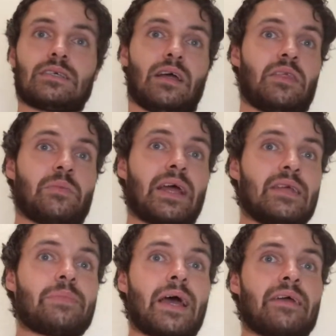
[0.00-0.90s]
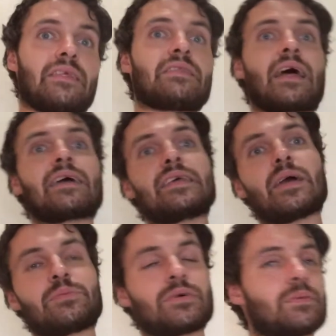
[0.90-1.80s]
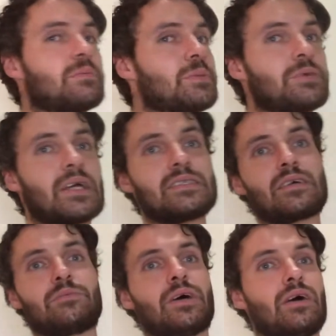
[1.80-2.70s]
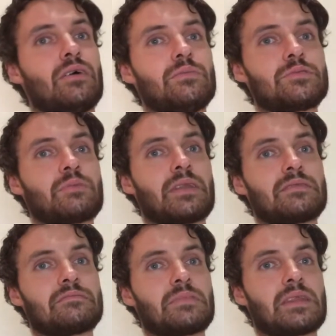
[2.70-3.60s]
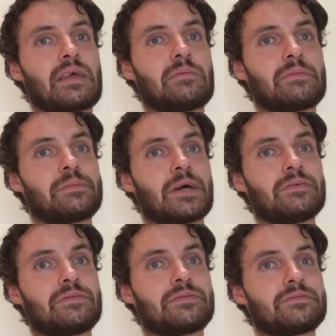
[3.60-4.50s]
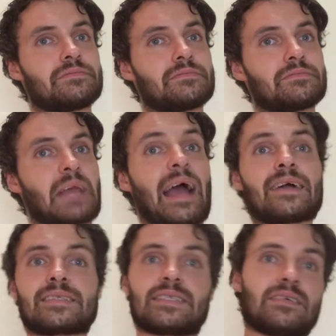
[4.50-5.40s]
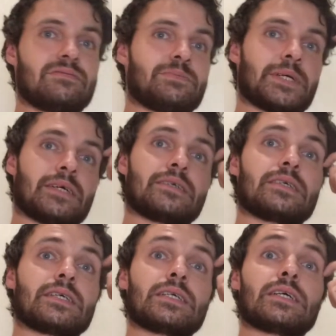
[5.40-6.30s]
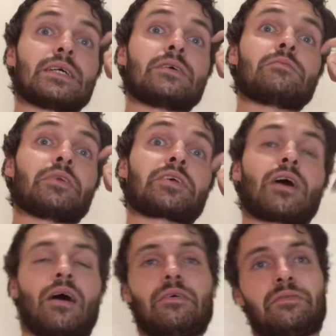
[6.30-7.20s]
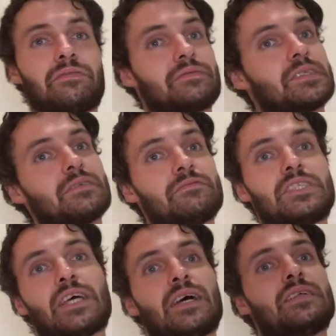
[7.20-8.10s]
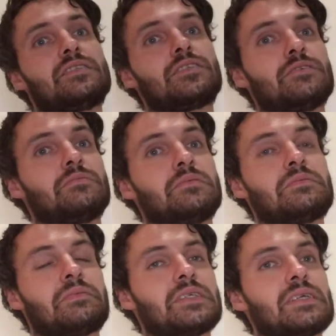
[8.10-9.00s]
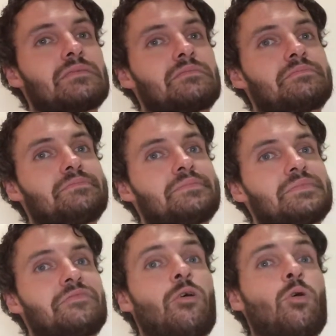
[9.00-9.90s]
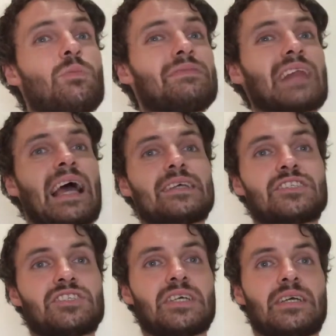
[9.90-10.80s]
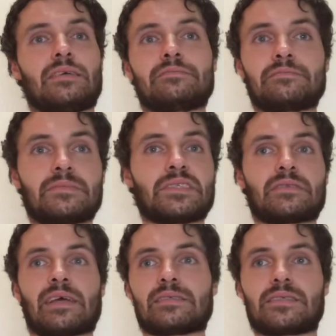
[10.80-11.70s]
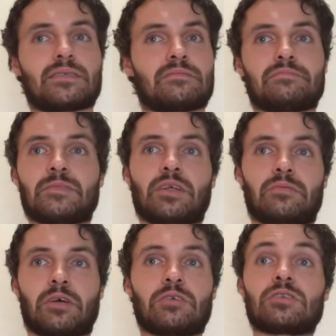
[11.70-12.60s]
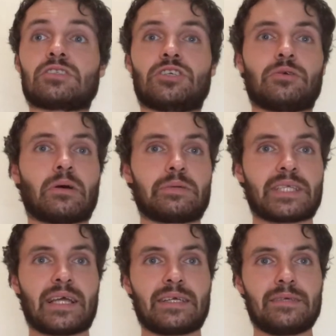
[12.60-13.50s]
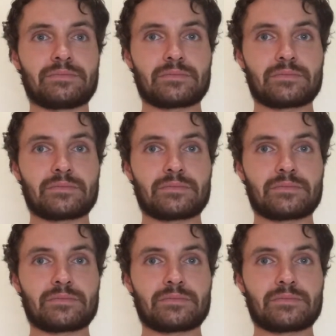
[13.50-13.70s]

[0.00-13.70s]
Are there many better than that? Yeah, probably Prescott, Mahomes when they're both active. But with Goff returning to form of last year, that's a good a duo as any.